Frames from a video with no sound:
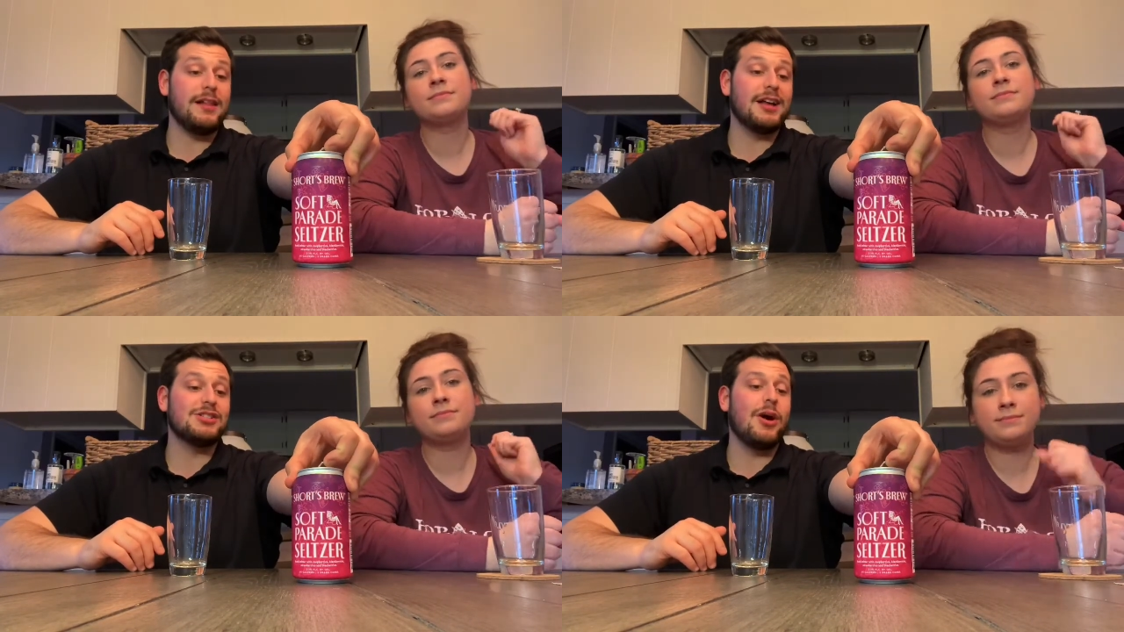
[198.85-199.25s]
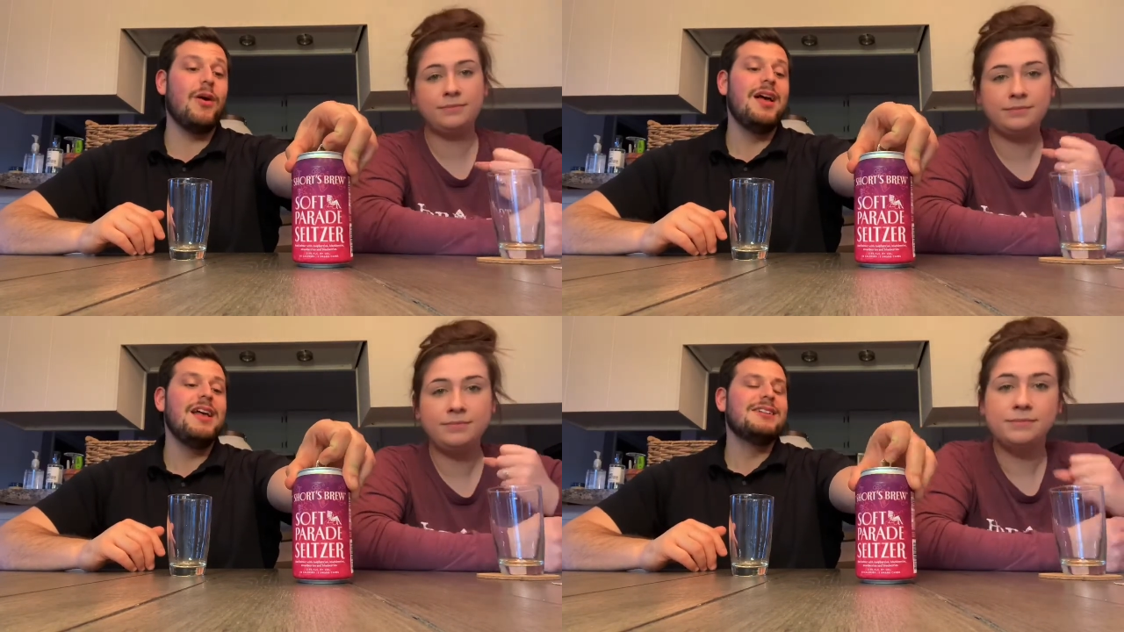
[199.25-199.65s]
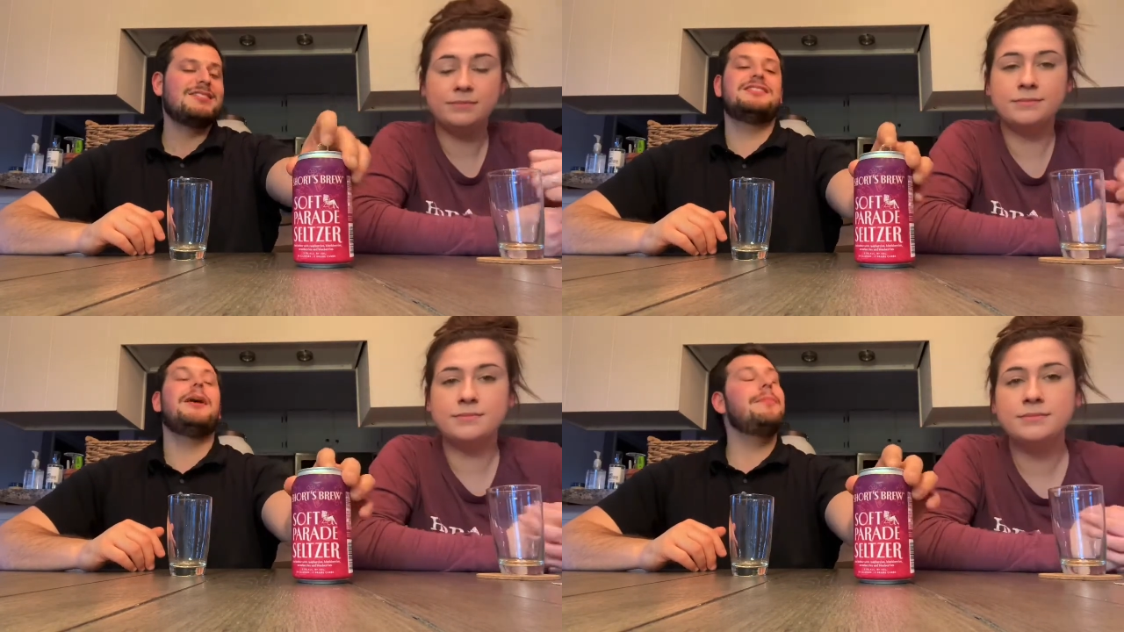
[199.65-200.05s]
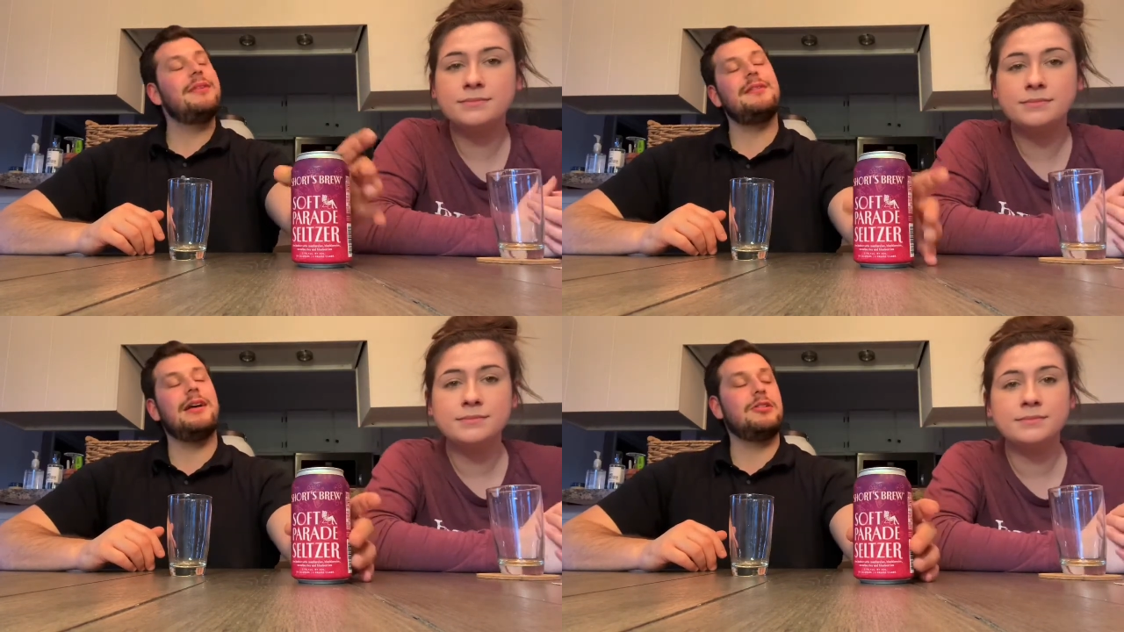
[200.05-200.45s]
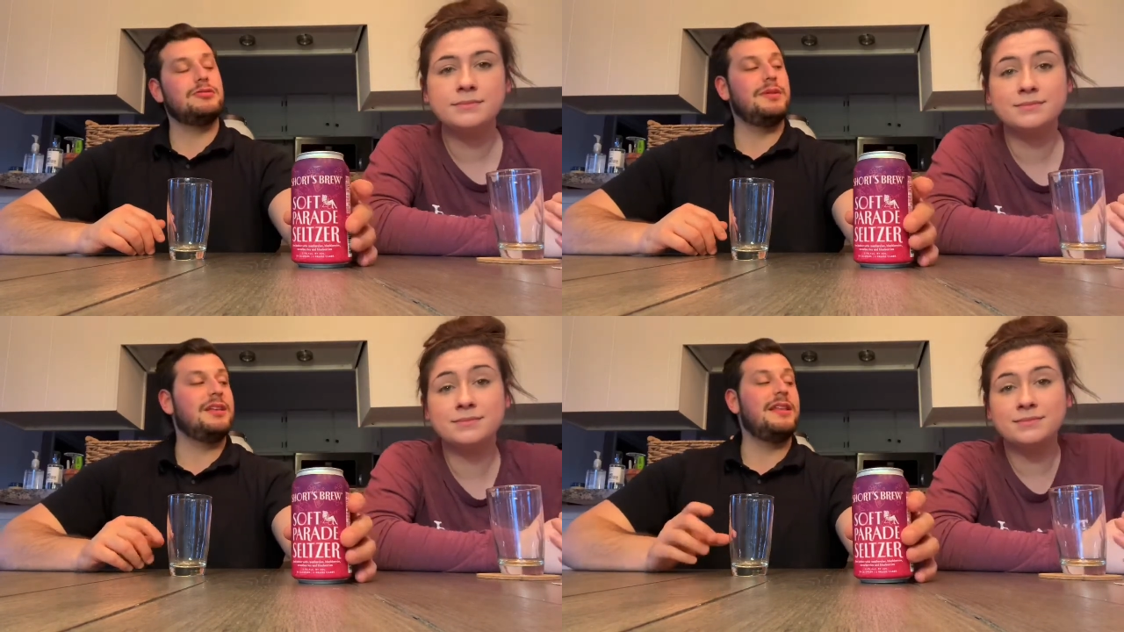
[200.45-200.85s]
Speaker 1: So something tells
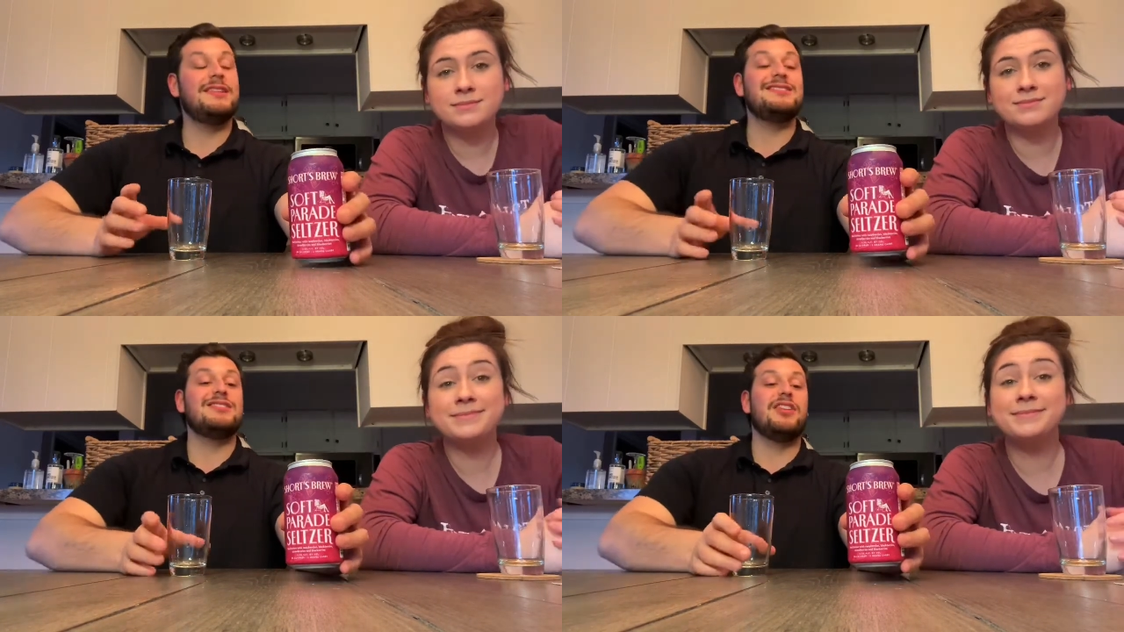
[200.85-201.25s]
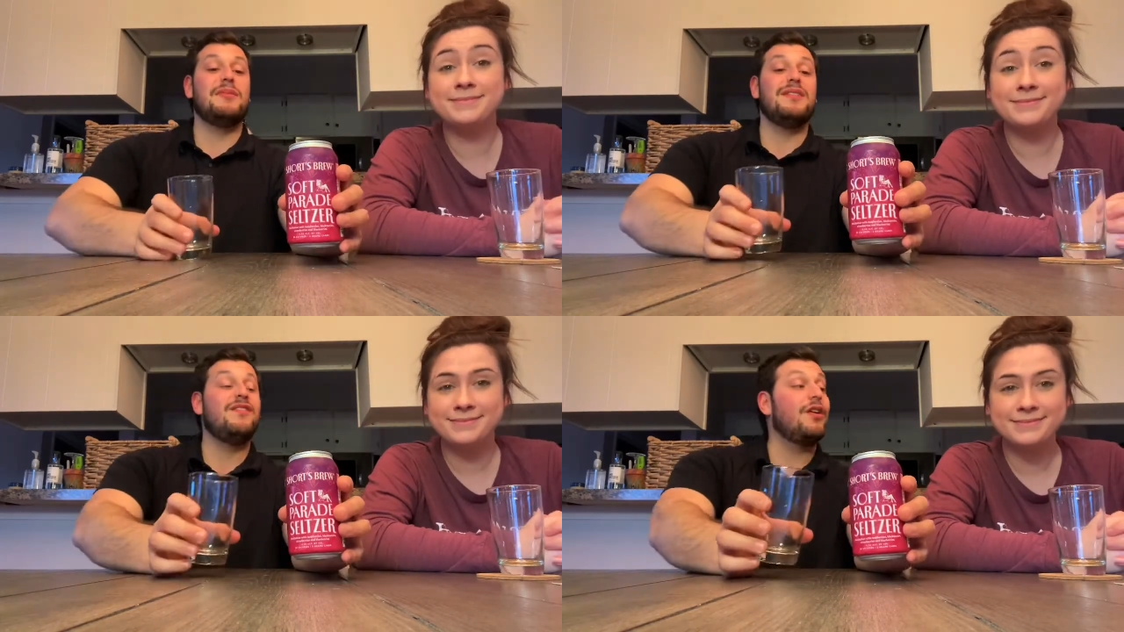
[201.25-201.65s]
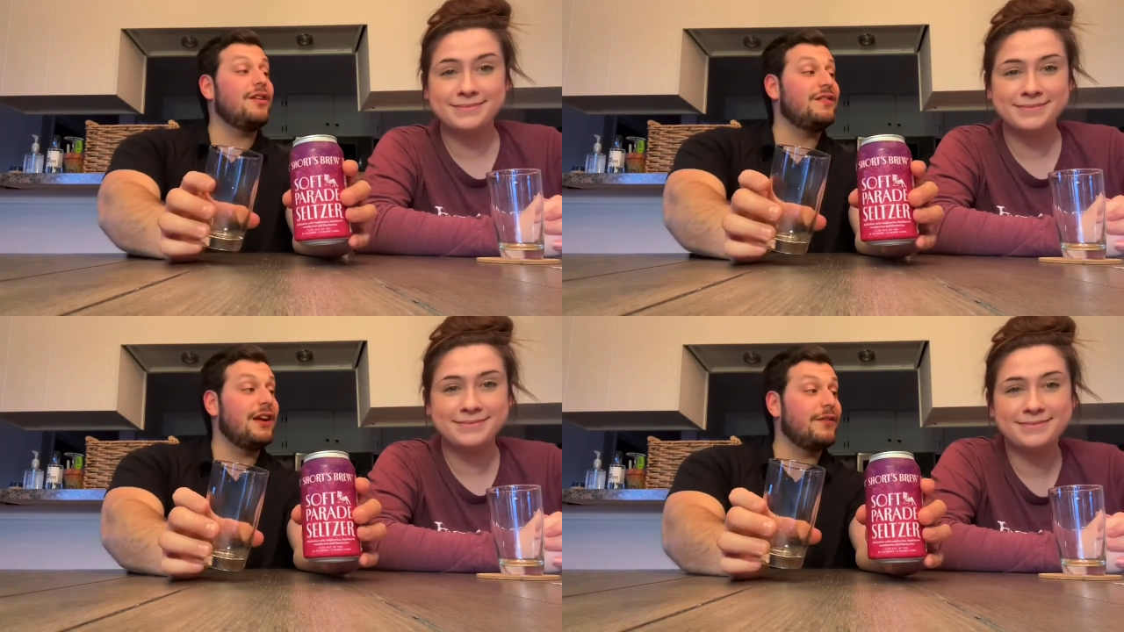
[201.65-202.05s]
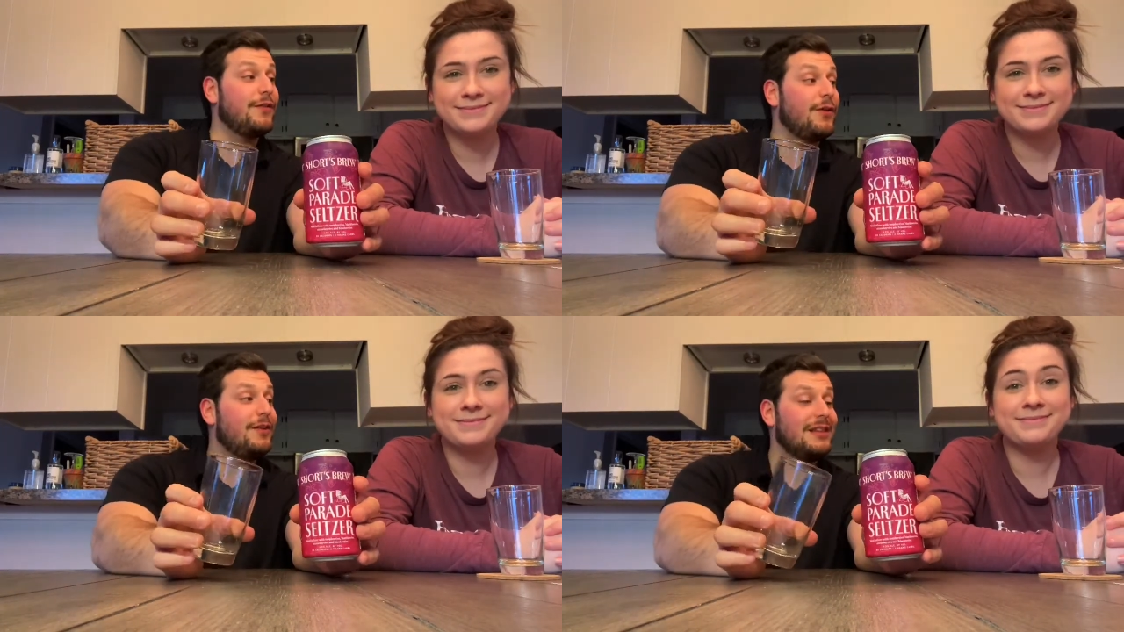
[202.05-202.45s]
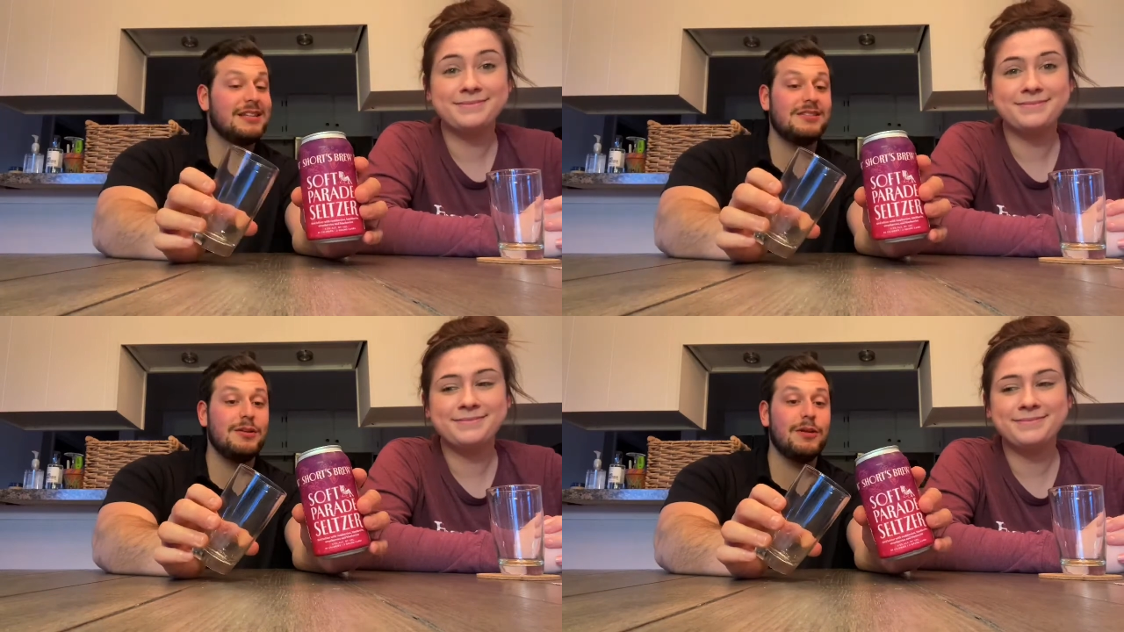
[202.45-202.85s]
me that this is going to be very flavorful. Let's
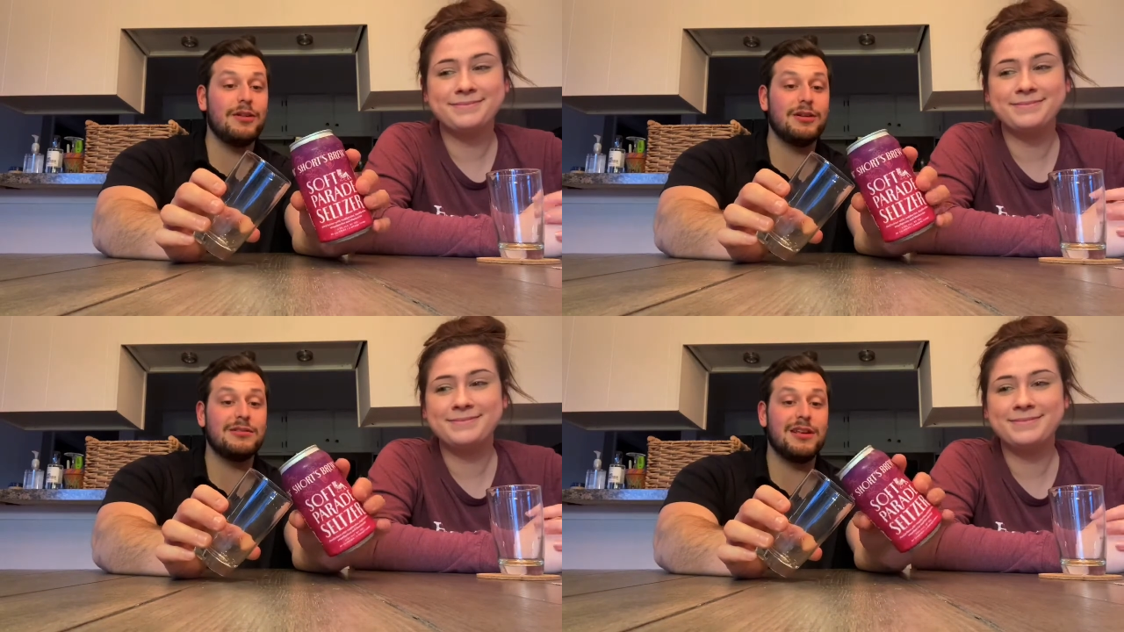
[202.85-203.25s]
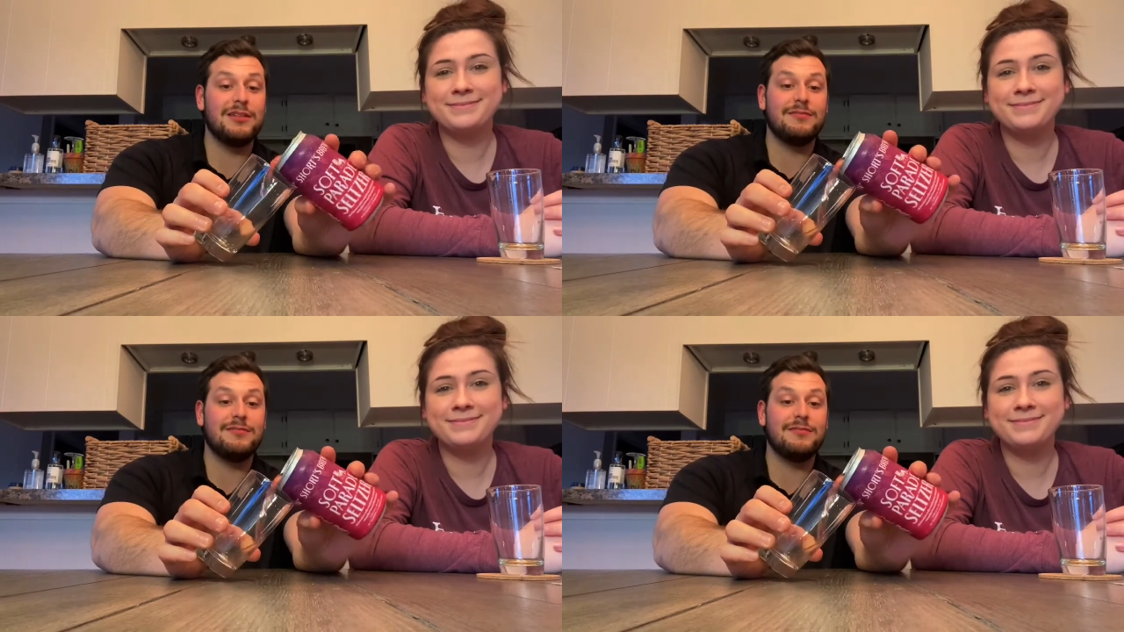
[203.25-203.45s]
see what it looks like.